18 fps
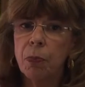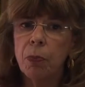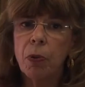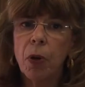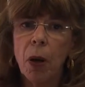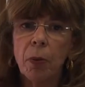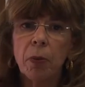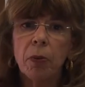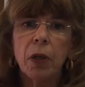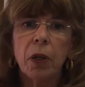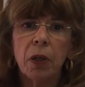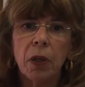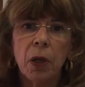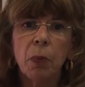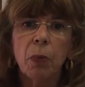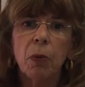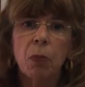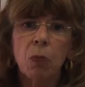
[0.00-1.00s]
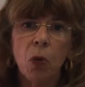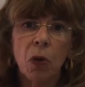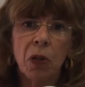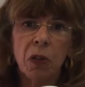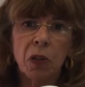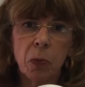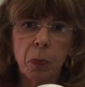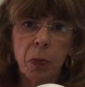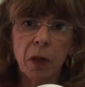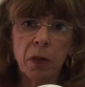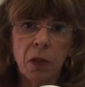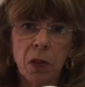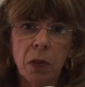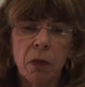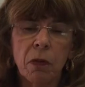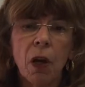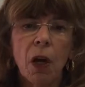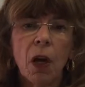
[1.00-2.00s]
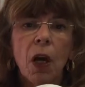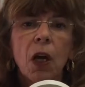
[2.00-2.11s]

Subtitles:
probably a little bit more expensive.